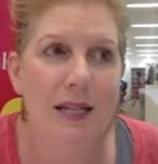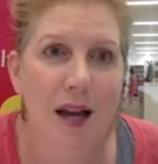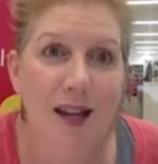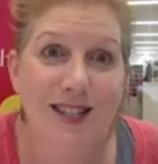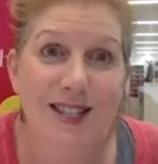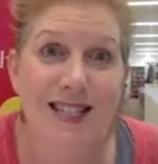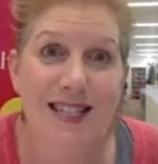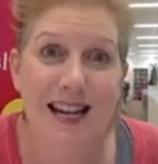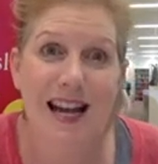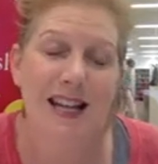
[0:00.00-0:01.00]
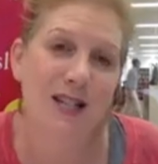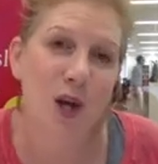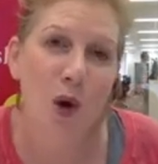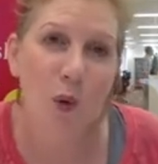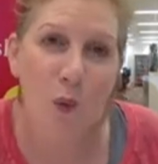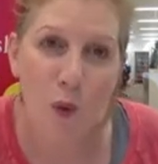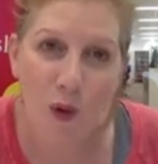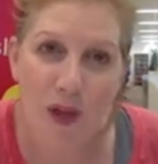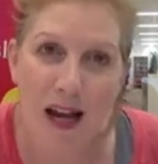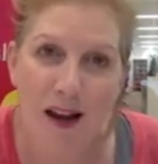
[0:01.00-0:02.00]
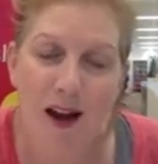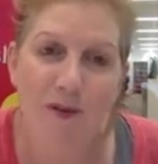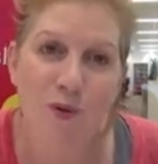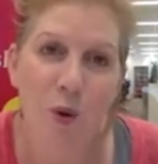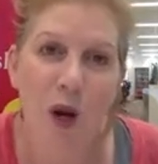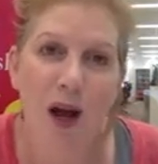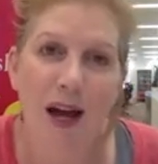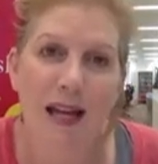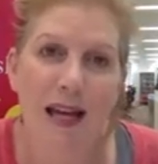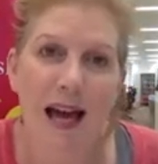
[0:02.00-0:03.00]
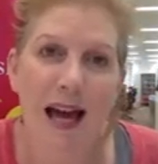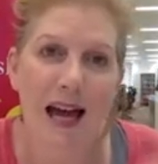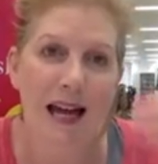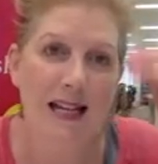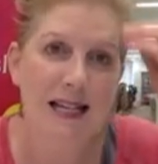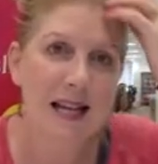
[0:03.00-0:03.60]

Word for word: understand what their lives were like and